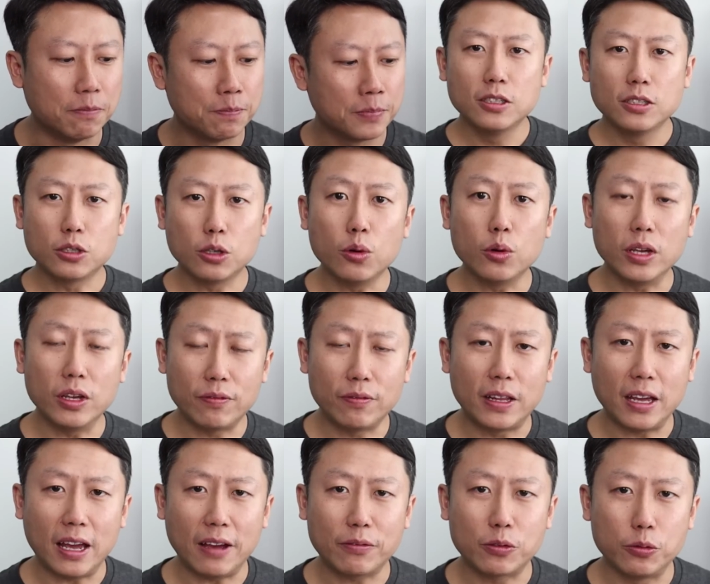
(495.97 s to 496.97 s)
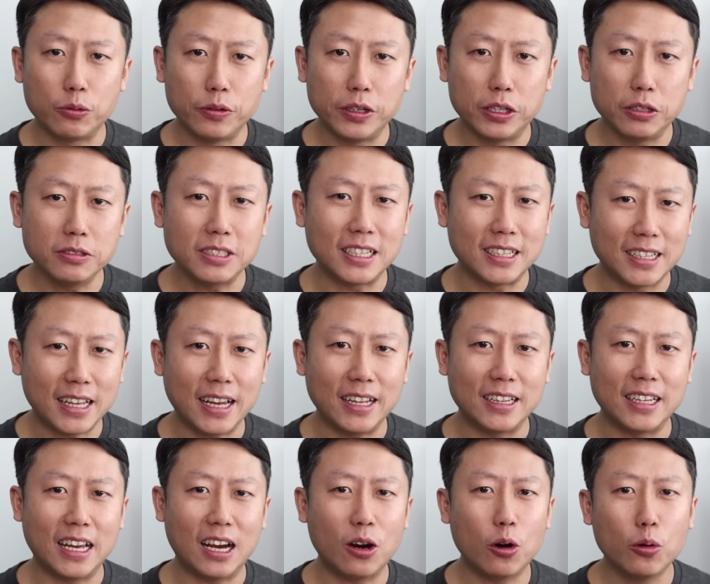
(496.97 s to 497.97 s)
So if they have to reduce the debt,
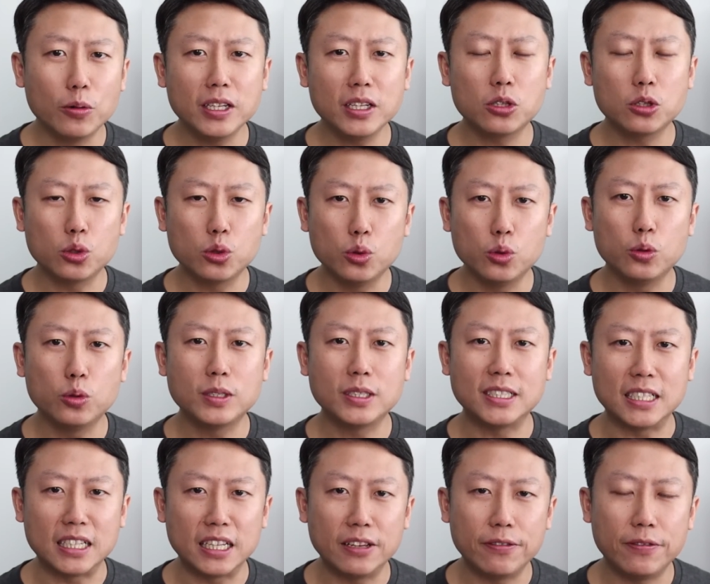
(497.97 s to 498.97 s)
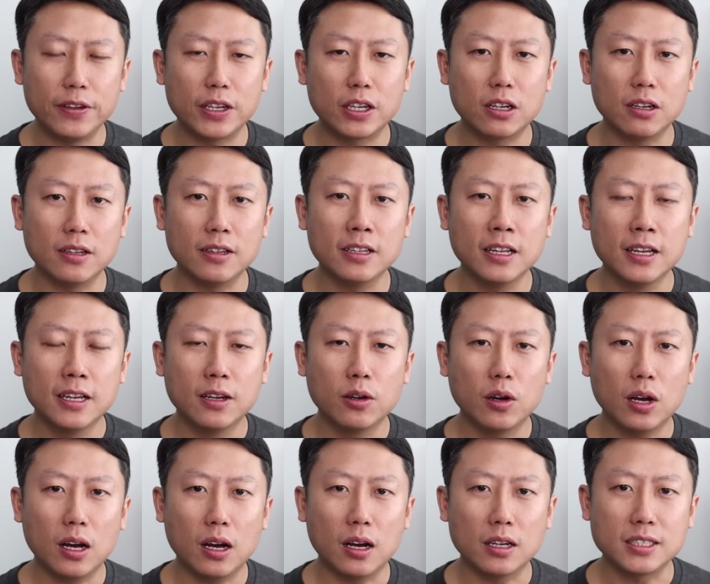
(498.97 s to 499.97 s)
there are only two significant
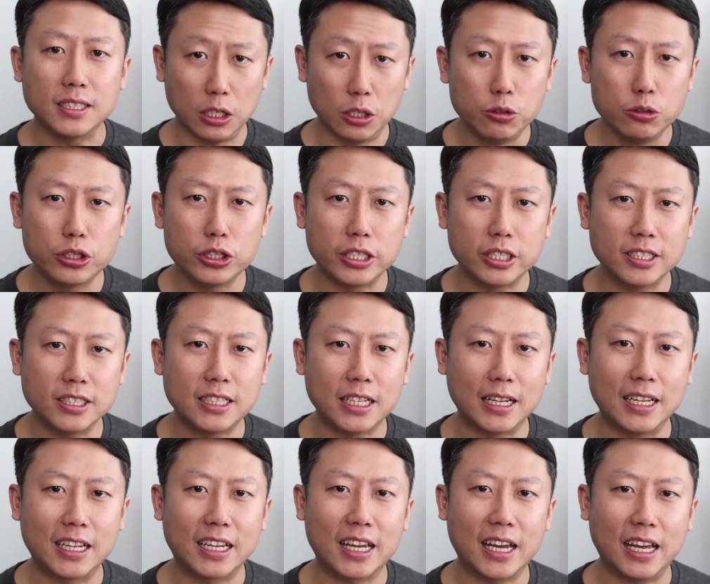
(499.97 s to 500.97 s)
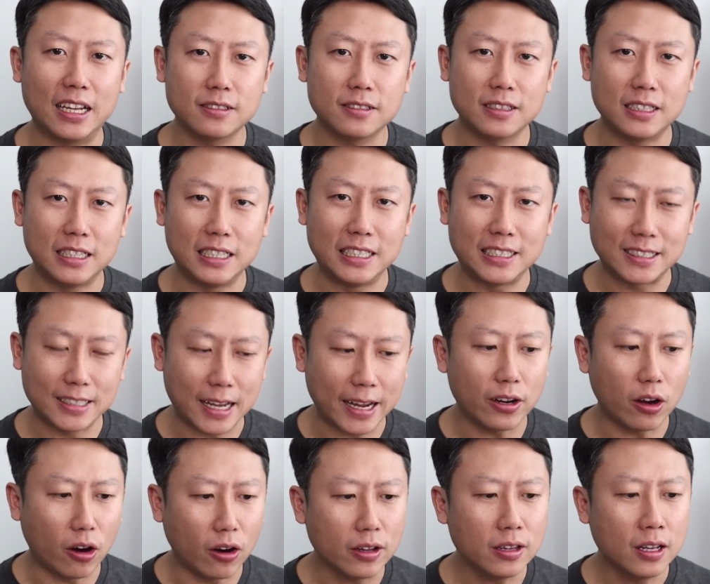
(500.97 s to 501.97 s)
solutions that they can decide
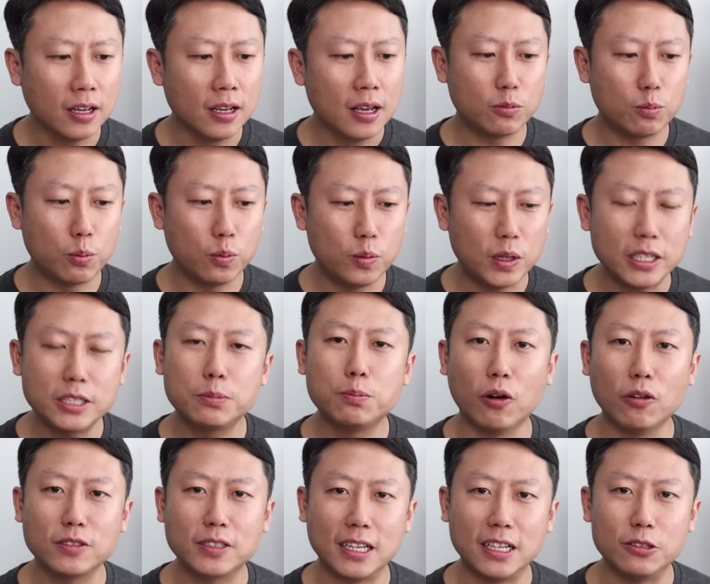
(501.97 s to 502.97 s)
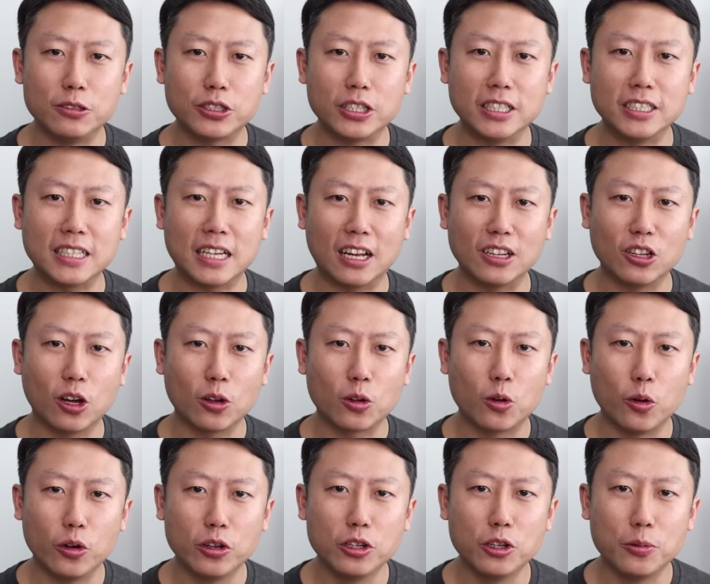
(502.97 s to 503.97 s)
on. These both solutions are not
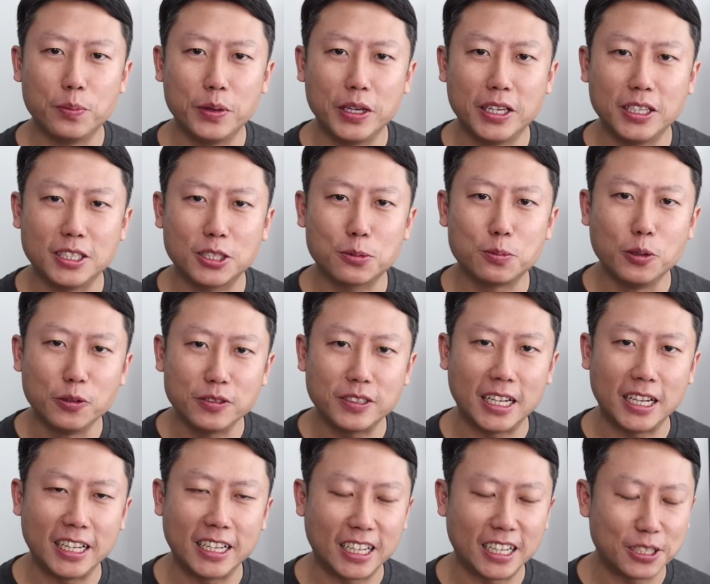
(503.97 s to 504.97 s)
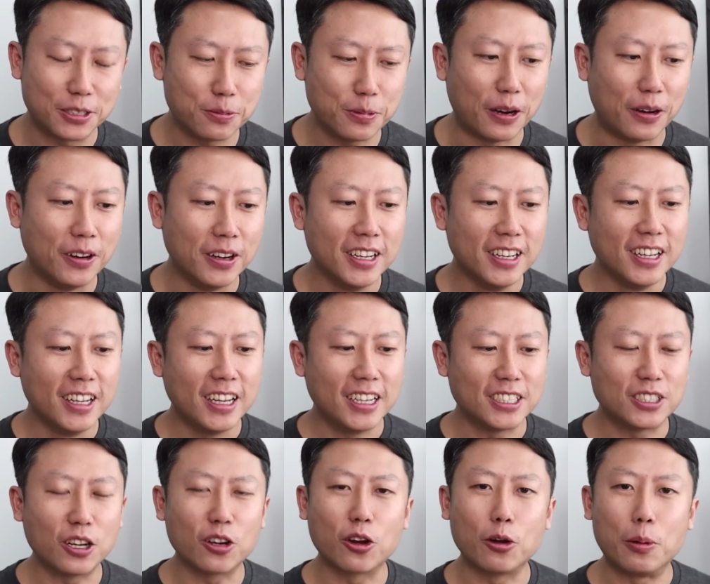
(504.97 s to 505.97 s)
going to be smooth sailing as well. It's
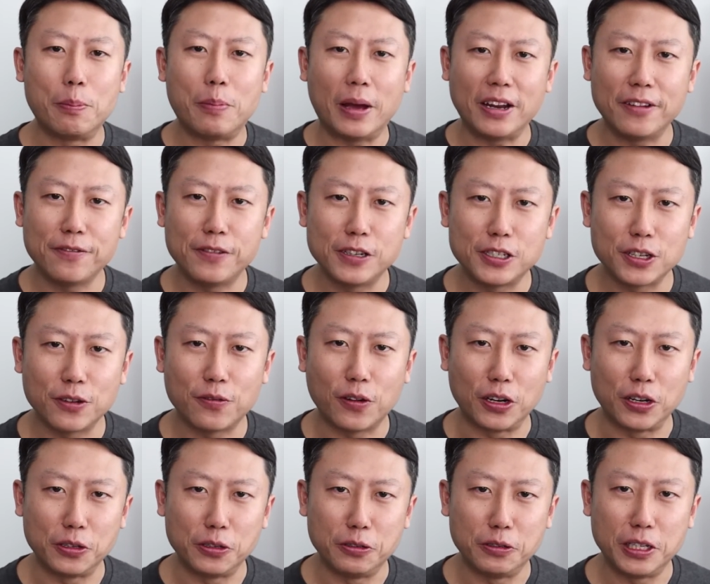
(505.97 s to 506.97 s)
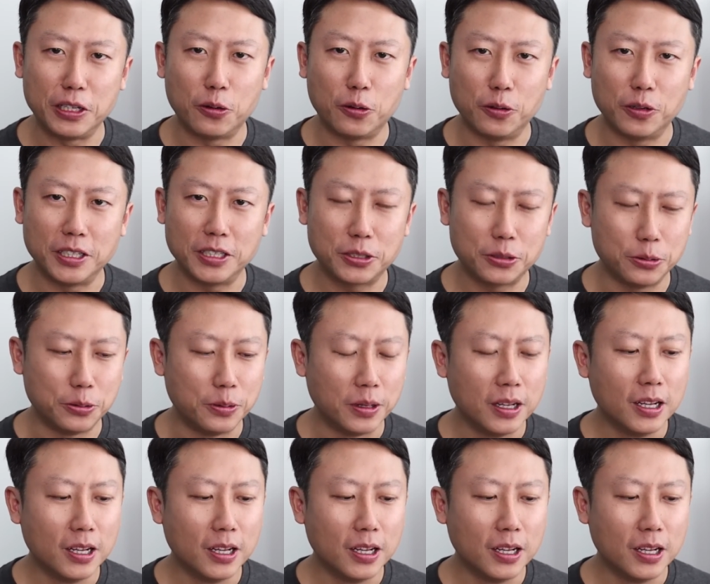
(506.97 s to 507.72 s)
not going to be beneficial for the unit holders too.